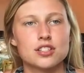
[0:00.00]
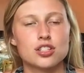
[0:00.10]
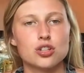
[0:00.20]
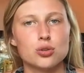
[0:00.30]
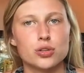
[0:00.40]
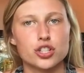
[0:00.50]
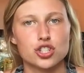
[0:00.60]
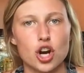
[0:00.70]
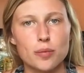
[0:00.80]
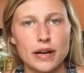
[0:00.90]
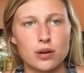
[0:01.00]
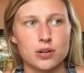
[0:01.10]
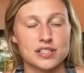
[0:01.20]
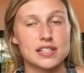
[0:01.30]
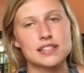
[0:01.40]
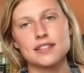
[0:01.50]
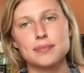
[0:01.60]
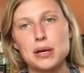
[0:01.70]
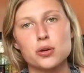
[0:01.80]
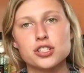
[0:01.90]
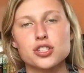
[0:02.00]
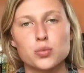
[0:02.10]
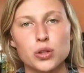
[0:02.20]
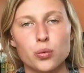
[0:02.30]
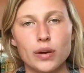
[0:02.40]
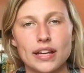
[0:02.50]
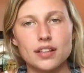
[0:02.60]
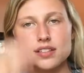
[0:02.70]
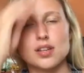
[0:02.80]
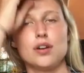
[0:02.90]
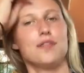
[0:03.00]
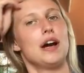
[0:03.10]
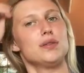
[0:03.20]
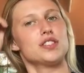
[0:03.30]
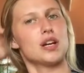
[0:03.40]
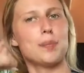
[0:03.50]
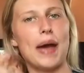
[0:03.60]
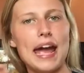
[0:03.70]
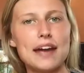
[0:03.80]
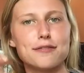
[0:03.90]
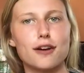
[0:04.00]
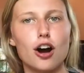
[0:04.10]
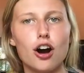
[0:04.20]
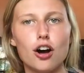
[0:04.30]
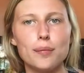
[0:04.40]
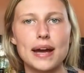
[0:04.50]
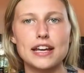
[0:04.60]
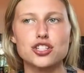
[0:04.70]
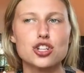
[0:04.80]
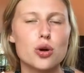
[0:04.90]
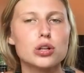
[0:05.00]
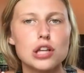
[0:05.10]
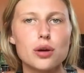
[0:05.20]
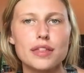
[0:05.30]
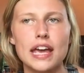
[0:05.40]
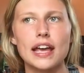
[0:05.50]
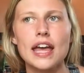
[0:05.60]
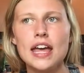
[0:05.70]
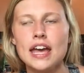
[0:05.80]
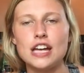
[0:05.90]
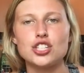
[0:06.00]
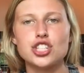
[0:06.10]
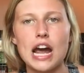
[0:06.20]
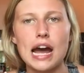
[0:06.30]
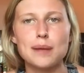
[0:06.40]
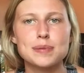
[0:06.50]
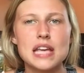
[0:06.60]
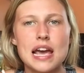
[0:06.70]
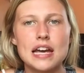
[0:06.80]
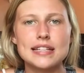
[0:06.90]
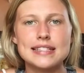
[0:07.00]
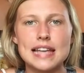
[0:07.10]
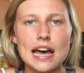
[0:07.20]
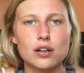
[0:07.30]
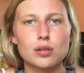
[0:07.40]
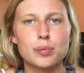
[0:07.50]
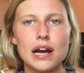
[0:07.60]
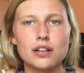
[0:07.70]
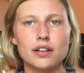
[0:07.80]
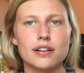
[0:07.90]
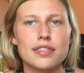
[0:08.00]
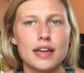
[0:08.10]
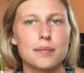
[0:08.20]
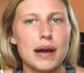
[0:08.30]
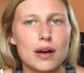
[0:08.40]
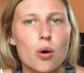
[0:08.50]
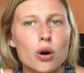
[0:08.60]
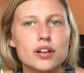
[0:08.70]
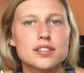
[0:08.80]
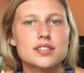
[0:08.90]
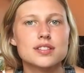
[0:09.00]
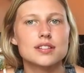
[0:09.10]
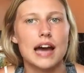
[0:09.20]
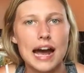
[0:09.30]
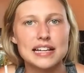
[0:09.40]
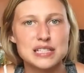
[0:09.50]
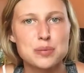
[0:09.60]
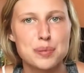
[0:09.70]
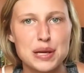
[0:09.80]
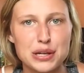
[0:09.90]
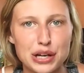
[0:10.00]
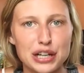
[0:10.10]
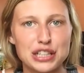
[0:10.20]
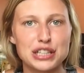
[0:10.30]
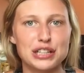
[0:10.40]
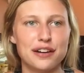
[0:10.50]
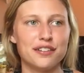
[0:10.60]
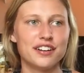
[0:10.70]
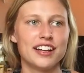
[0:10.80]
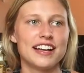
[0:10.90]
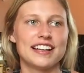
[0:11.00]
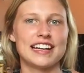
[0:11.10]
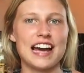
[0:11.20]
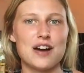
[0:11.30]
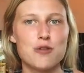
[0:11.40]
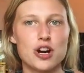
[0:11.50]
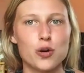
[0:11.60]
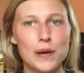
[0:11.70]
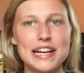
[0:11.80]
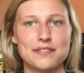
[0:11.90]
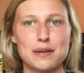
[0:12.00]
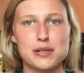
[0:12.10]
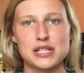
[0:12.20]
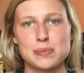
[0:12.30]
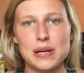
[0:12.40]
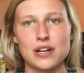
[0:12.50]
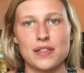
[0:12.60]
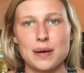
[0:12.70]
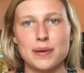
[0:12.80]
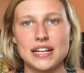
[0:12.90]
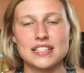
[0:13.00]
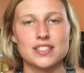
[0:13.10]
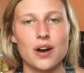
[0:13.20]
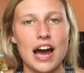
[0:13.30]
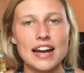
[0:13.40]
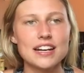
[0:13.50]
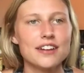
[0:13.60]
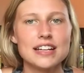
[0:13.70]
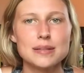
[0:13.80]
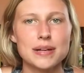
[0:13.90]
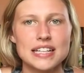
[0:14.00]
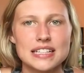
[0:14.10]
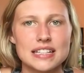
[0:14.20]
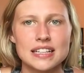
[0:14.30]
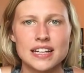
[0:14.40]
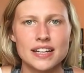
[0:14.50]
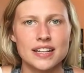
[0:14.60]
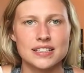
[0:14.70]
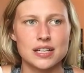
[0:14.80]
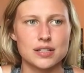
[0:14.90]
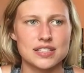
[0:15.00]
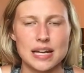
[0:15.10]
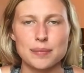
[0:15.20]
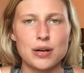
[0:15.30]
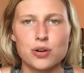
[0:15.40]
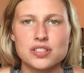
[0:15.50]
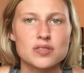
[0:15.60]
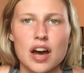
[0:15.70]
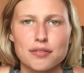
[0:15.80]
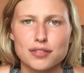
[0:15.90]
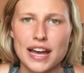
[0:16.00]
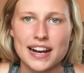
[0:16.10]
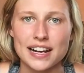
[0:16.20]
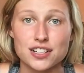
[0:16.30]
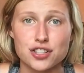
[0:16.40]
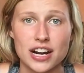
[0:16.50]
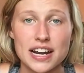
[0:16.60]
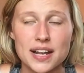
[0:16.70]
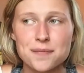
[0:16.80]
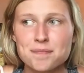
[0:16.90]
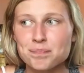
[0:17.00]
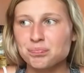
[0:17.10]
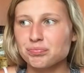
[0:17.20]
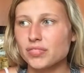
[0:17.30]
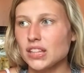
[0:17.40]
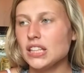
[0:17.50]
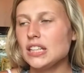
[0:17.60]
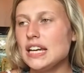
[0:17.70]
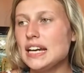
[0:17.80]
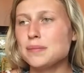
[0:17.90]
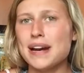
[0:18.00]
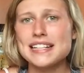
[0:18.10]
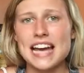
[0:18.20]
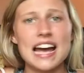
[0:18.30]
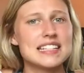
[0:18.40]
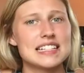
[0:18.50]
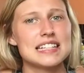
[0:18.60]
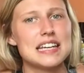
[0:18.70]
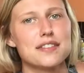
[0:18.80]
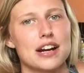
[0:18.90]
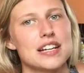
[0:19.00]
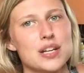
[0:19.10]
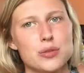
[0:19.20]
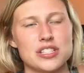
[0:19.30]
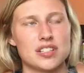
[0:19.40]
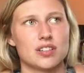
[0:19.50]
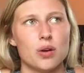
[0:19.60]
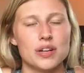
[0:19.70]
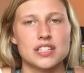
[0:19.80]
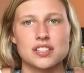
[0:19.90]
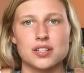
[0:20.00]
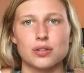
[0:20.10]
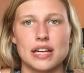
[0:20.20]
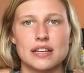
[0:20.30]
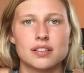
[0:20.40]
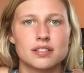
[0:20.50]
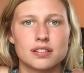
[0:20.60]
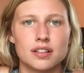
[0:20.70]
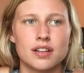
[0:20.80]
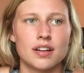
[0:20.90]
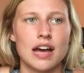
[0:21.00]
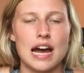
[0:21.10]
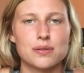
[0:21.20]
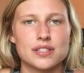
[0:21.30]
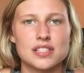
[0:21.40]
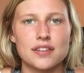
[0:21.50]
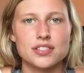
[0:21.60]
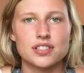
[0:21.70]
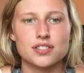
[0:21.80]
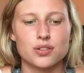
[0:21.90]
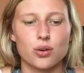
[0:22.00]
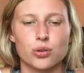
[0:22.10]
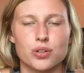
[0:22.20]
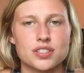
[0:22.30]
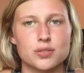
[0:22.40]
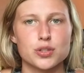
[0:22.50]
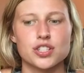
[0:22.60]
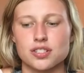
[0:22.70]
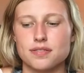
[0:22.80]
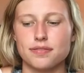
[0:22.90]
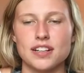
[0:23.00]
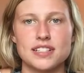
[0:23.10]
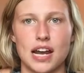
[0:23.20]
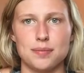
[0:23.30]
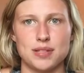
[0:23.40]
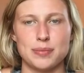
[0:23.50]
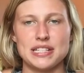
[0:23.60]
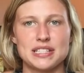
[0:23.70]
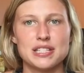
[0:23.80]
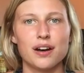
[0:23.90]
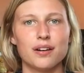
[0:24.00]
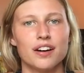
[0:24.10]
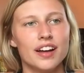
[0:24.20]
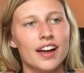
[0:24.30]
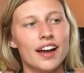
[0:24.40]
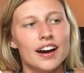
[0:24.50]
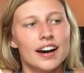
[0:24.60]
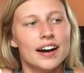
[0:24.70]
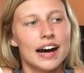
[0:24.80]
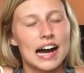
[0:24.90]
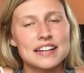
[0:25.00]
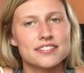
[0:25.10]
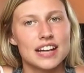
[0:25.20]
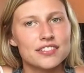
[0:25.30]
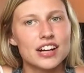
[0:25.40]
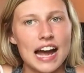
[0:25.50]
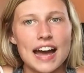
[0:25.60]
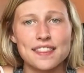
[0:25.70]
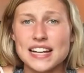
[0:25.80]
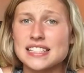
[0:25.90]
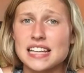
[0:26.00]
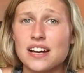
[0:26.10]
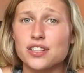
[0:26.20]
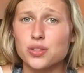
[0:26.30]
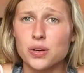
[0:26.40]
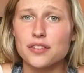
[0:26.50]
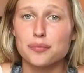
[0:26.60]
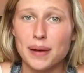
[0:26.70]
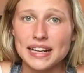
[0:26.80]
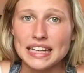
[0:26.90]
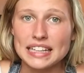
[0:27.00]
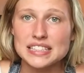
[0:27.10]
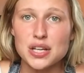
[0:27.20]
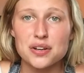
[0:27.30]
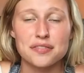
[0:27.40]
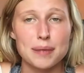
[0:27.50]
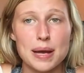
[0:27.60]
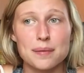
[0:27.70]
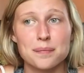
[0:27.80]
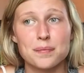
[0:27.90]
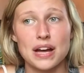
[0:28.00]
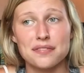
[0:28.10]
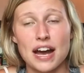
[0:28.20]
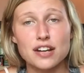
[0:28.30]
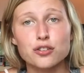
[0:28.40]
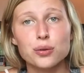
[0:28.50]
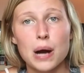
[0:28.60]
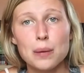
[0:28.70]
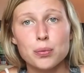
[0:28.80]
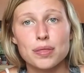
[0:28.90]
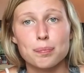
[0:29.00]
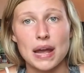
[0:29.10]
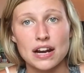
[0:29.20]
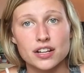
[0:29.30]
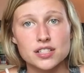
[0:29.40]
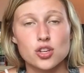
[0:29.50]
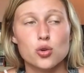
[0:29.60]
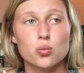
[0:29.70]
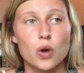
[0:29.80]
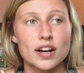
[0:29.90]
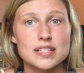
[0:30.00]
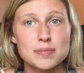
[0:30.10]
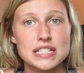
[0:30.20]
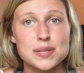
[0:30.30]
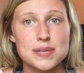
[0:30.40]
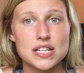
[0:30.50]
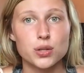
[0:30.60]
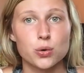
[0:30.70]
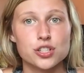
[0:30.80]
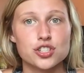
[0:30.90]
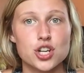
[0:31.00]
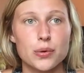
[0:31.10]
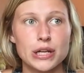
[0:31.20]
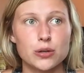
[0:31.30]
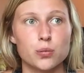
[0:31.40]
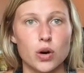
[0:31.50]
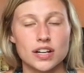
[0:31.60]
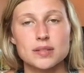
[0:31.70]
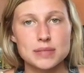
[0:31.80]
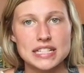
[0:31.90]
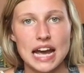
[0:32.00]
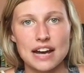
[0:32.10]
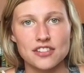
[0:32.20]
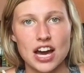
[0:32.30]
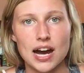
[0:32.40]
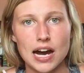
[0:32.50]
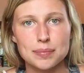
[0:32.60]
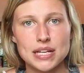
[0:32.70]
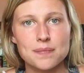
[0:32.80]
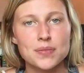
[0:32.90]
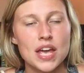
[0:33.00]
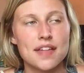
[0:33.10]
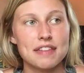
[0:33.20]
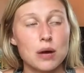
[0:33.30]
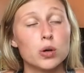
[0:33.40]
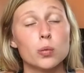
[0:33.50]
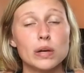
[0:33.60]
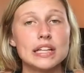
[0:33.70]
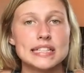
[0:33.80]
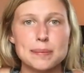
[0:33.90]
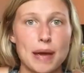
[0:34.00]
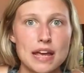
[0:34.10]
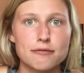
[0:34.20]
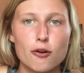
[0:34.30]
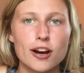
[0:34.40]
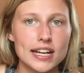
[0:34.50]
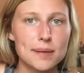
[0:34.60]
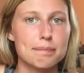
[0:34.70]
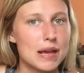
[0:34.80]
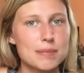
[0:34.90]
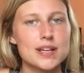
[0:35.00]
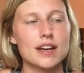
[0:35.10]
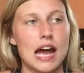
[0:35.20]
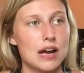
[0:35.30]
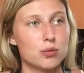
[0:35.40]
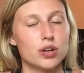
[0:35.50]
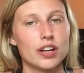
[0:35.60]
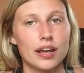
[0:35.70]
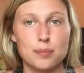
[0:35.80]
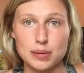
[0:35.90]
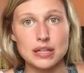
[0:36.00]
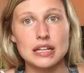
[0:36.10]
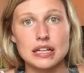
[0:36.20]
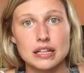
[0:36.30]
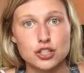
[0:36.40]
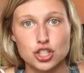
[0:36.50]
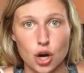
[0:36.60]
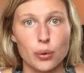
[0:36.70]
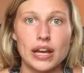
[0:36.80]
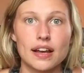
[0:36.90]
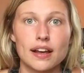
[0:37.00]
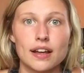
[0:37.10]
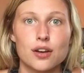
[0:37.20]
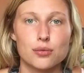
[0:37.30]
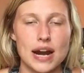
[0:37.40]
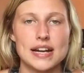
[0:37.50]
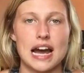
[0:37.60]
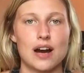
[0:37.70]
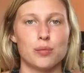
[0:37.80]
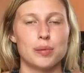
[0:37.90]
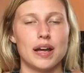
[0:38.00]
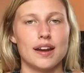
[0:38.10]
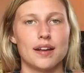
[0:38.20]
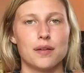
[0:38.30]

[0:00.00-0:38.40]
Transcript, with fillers: to show my horses if my horses wouldn't win? So, if I was gonna pay for all my show clothing and chaps and saddle and bridle and everything, my horse has to be good, you know? Like, I wanna win if I'm gonna spend all that money. So, I never had the money to, to send my horses off for that kind of training. And my dad didn't either, and he wasn't going to. Like, I was seven years old. Horses were just fun time to me. So I've never had that sort of money. So if my if I grew up with parents who wanted me to be in horse showing and wanted me to have that hobby that were willing to pay for it, maybe I would be showing right now, but